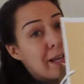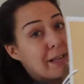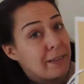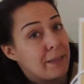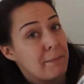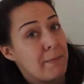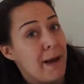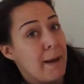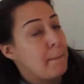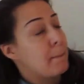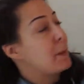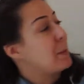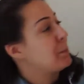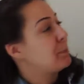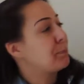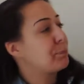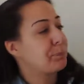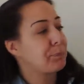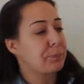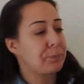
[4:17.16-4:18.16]
pick them up,
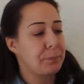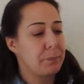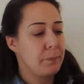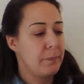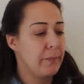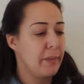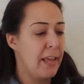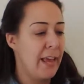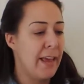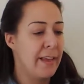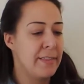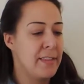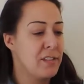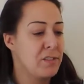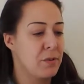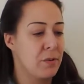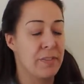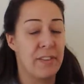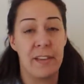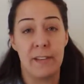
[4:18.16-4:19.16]
and
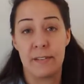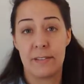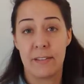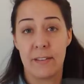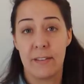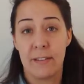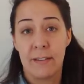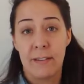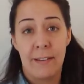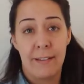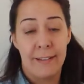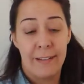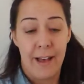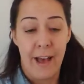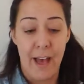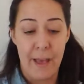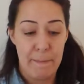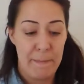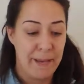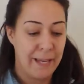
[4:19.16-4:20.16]
these are things
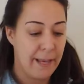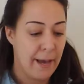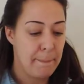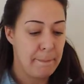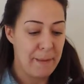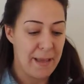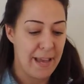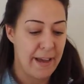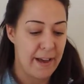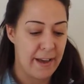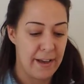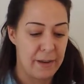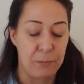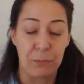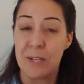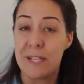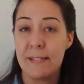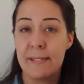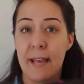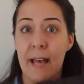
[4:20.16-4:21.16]
I pick up
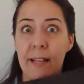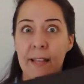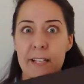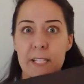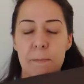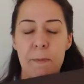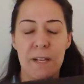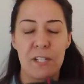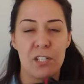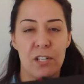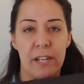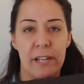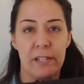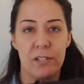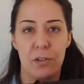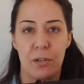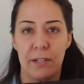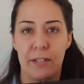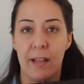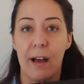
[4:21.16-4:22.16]
and resell, especially
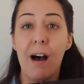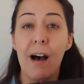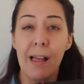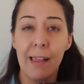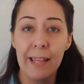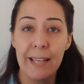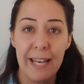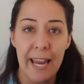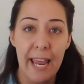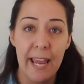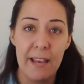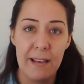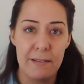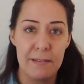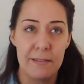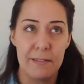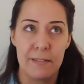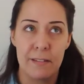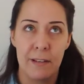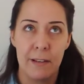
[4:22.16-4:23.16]
during the
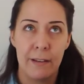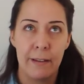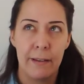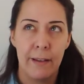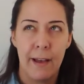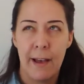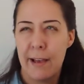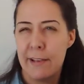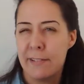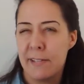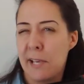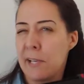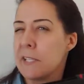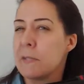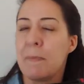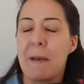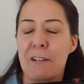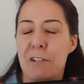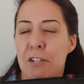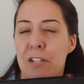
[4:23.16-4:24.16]
holidays. I say
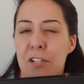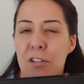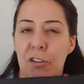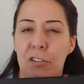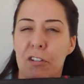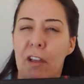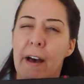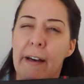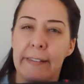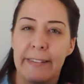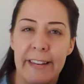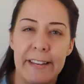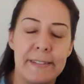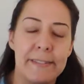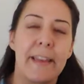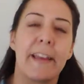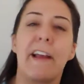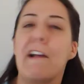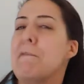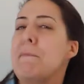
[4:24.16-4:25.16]
especially during the
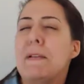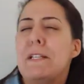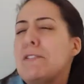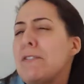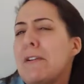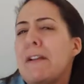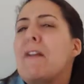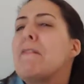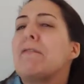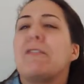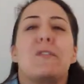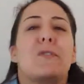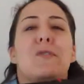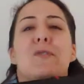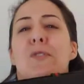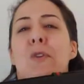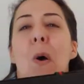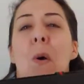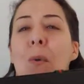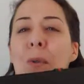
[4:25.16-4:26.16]
holidays, like I've been doing it for
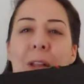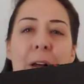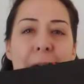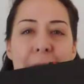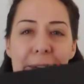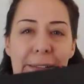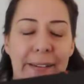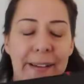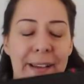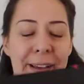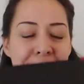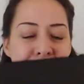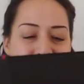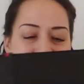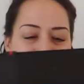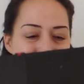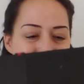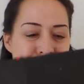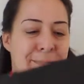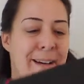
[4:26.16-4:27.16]
so long,
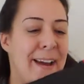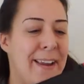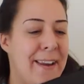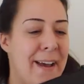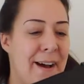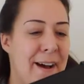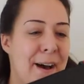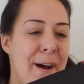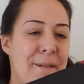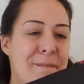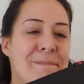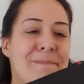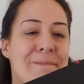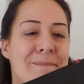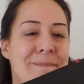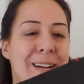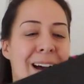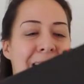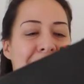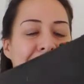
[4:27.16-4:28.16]
but
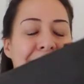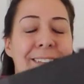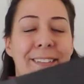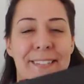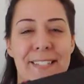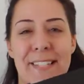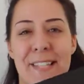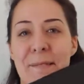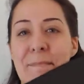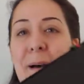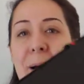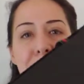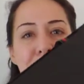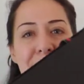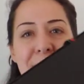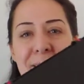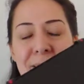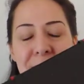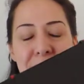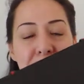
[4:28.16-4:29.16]
um, I looked them
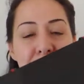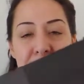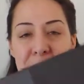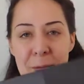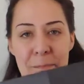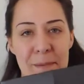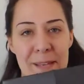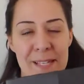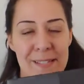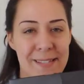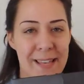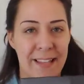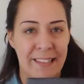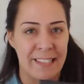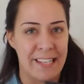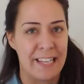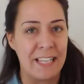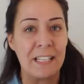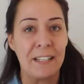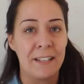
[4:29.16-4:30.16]
up. They seem to be
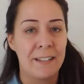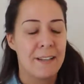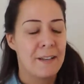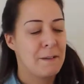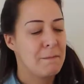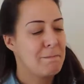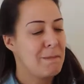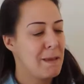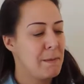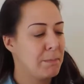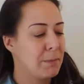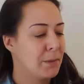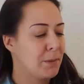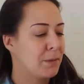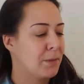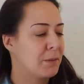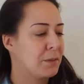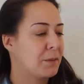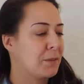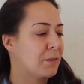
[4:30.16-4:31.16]
selling.
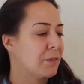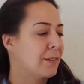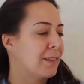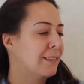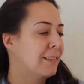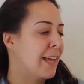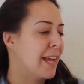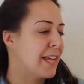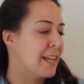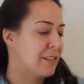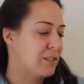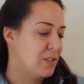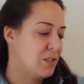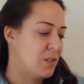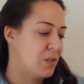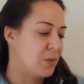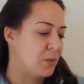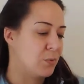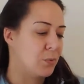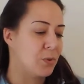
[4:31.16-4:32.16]
People like
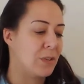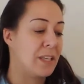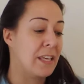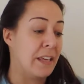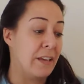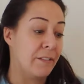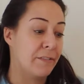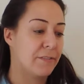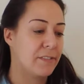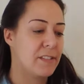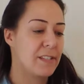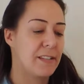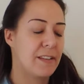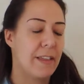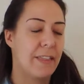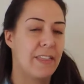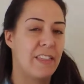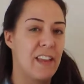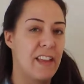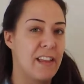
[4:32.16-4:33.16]
to gift
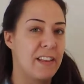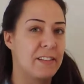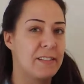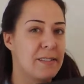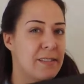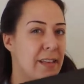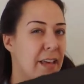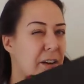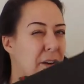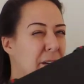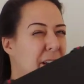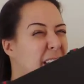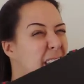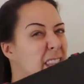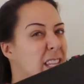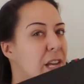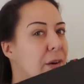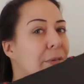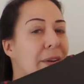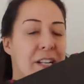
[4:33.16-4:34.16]
things that are
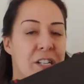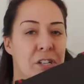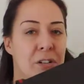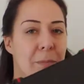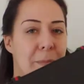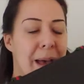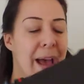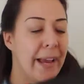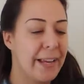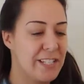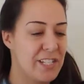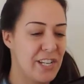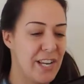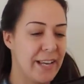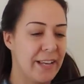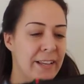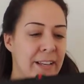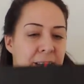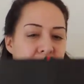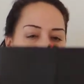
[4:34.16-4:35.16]
in the original packaging.